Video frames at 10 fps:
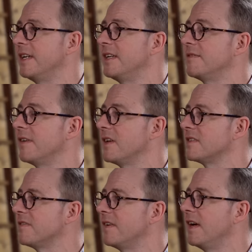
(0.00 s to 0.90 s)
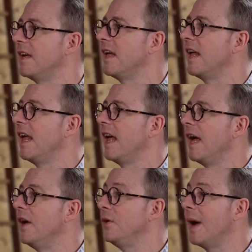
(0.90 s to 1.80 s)
and philosopher
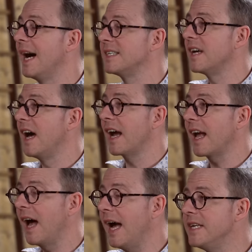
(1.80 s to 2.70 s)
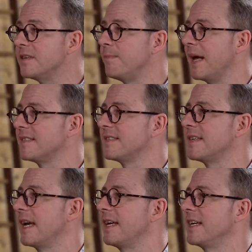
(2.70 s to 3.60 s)
who had a kind of
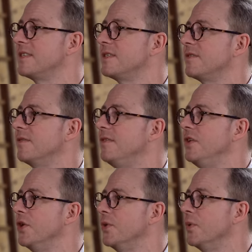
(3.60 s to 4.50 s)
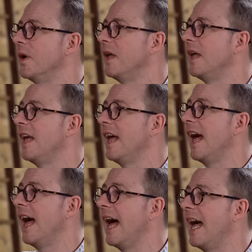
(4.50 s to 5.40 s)
panpsychist view.
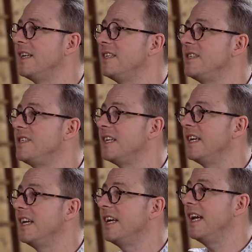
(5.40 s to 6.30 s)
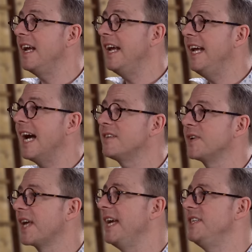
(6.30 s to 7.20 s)
And he
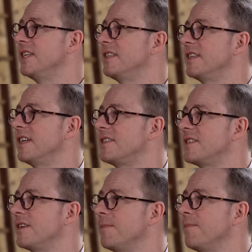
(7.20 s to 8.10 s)
advocated that